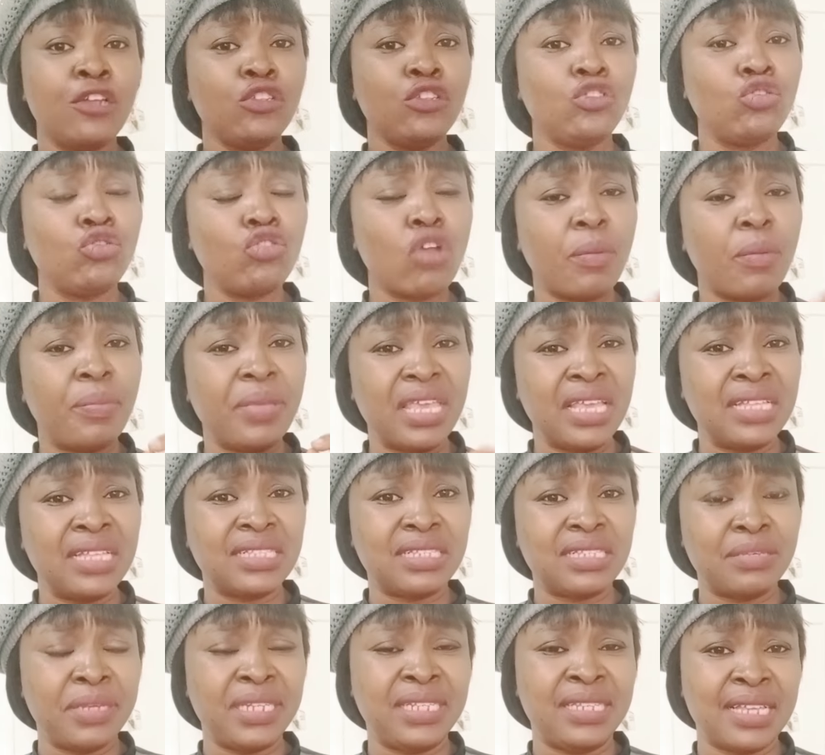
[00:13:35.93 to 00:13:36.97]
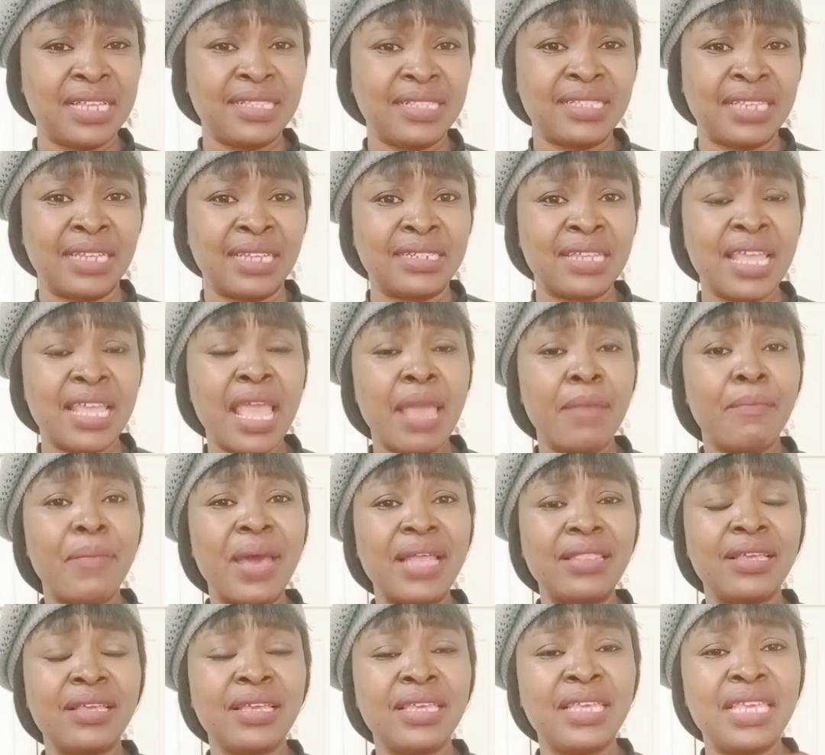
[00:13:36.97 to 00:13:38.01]
Do not be intimidated
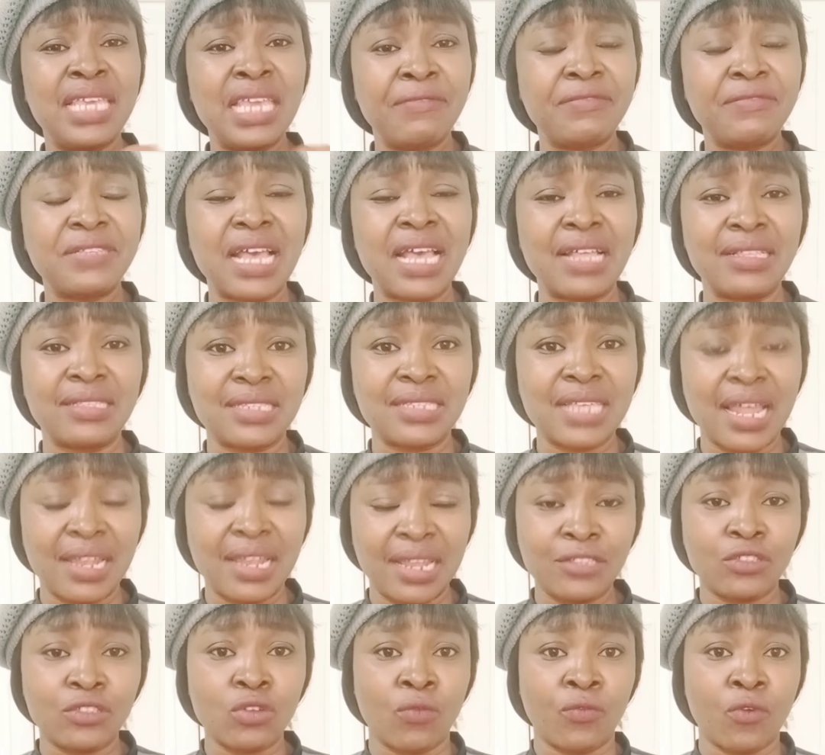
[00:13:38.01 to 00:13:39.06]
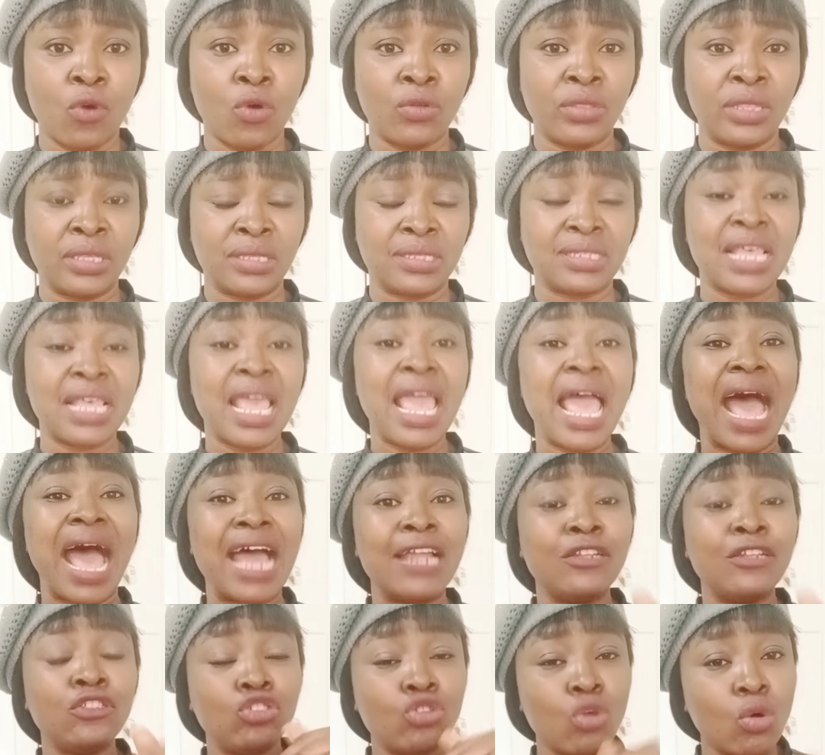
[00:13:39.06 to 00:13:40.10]
by the gift and talent of others,
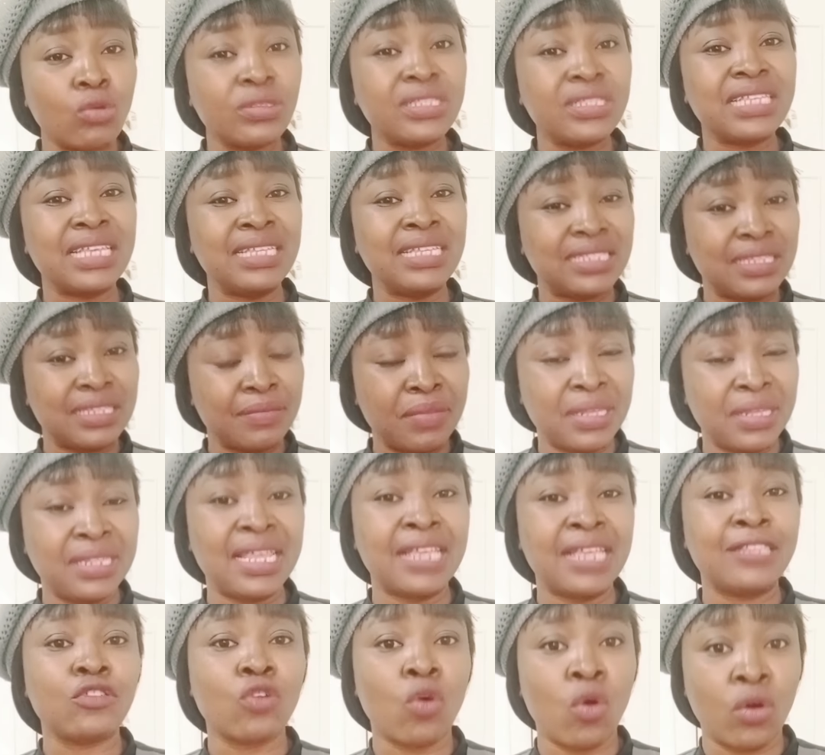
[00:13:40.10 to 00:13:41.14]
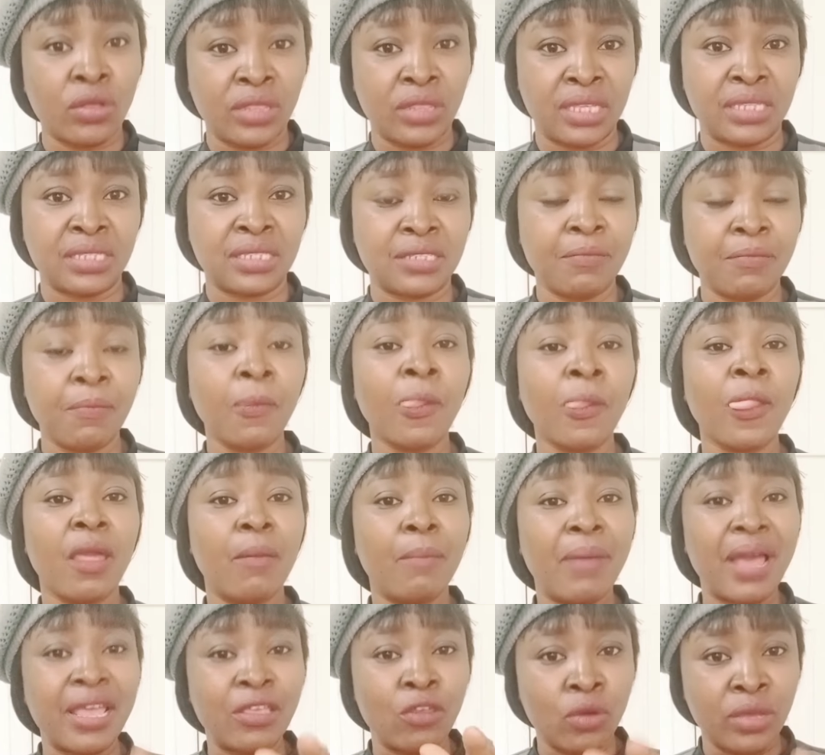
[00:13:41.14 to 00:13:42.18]
and don't intimidate others
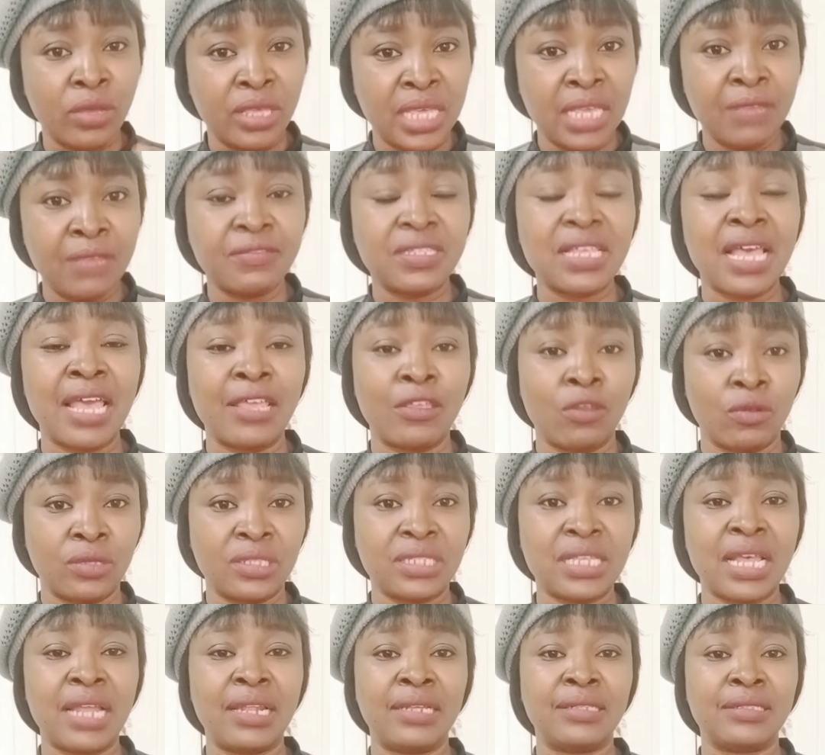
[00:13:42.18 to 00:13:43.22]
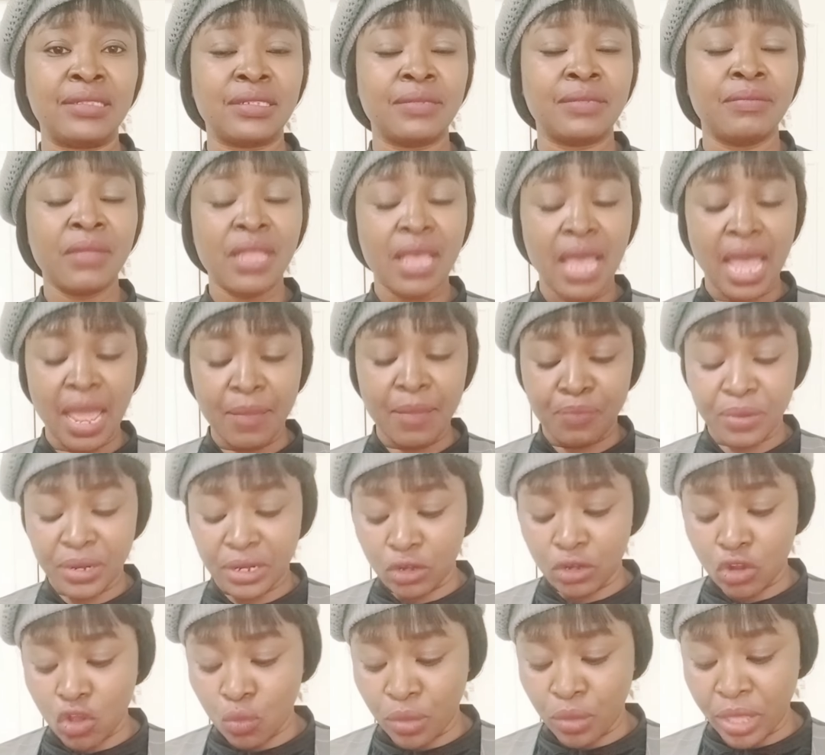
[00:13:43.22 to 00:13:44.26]
by your gift and your talent. I pray
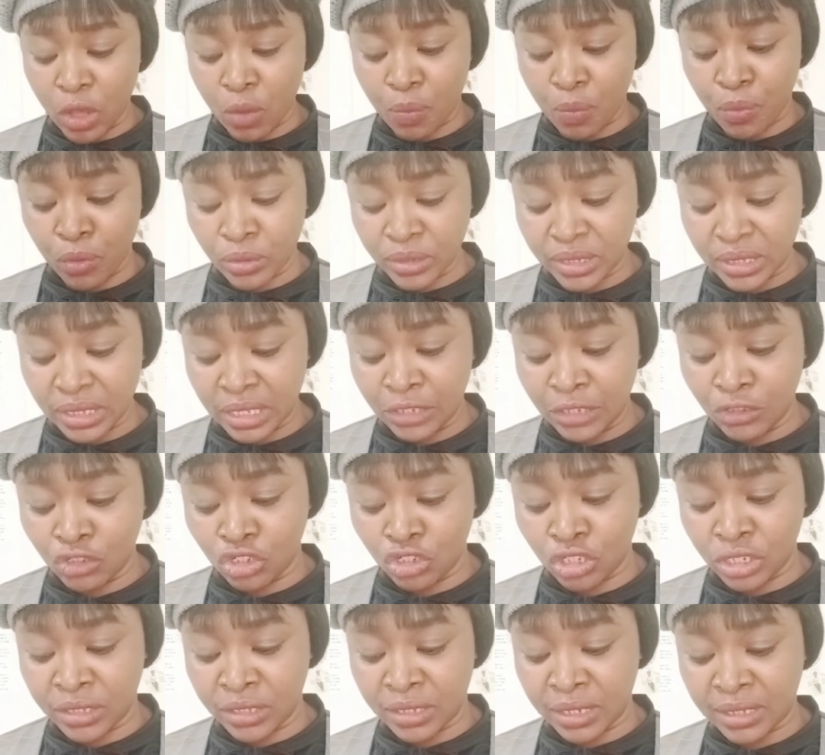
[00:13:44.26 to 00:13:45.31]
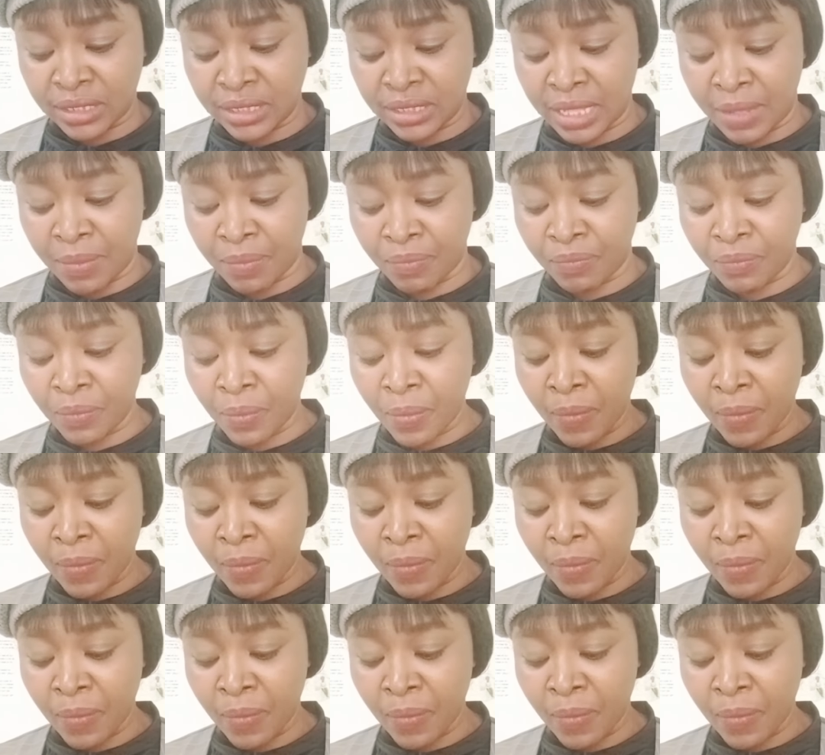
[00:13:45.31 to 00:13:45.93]
the Lord will help us in Jesus' name.